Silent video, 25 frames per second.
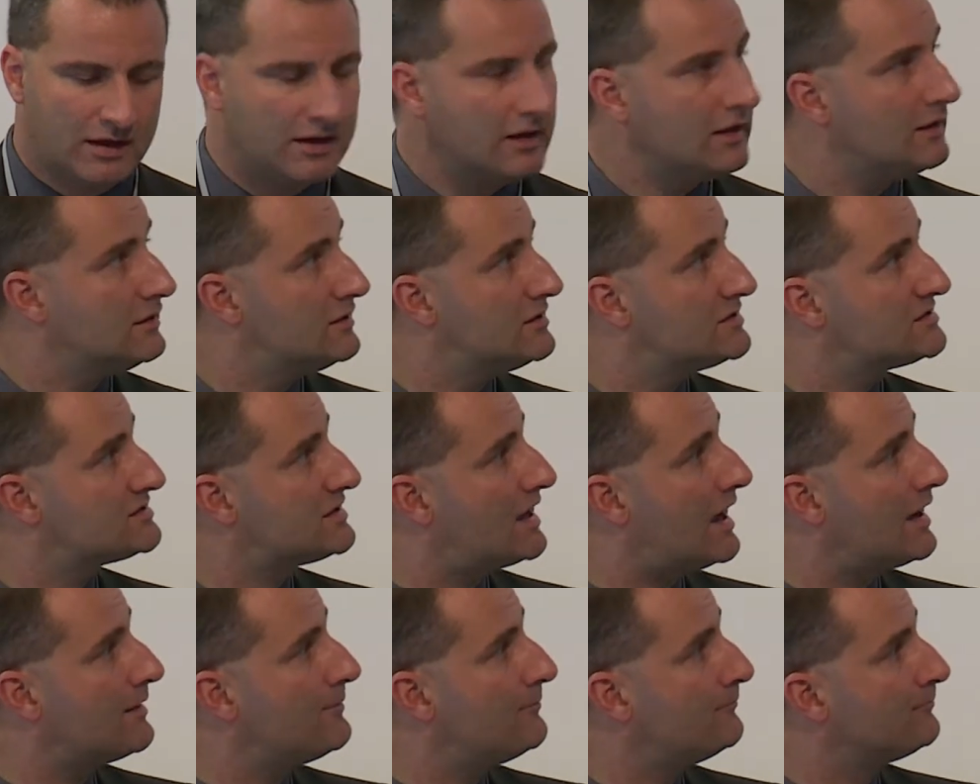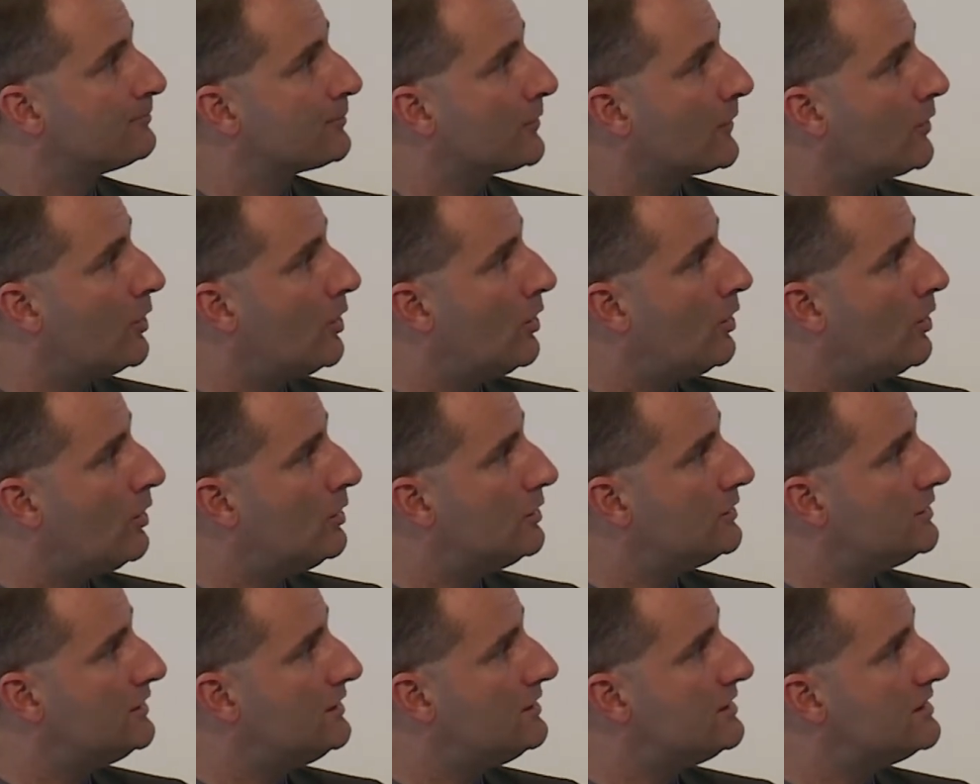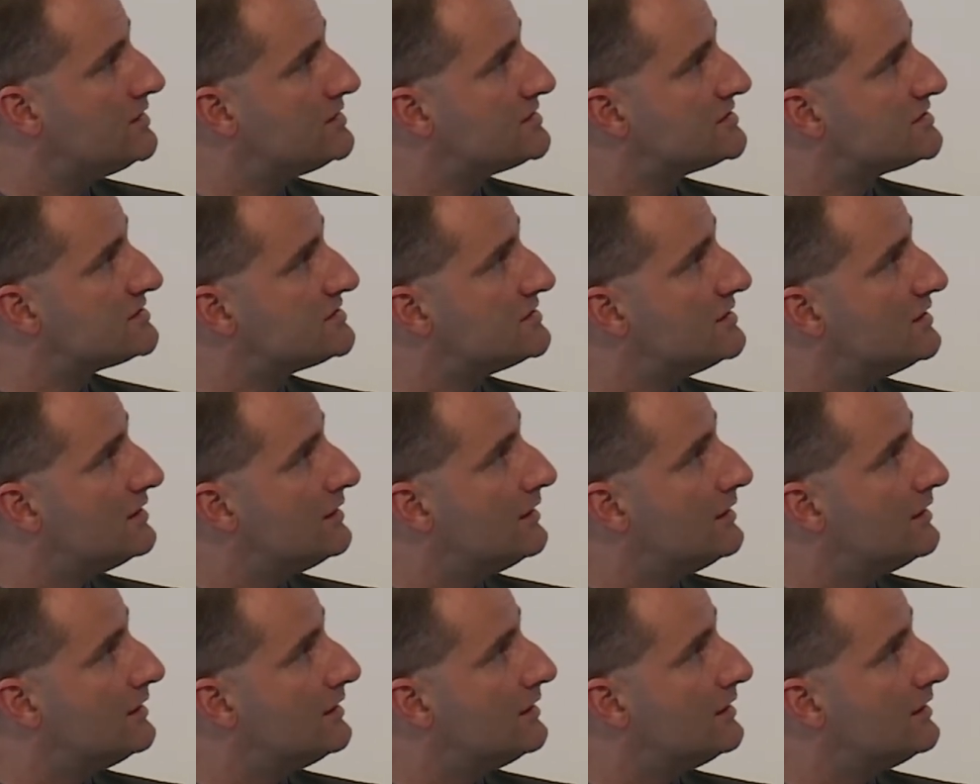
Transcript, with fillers: in this time all these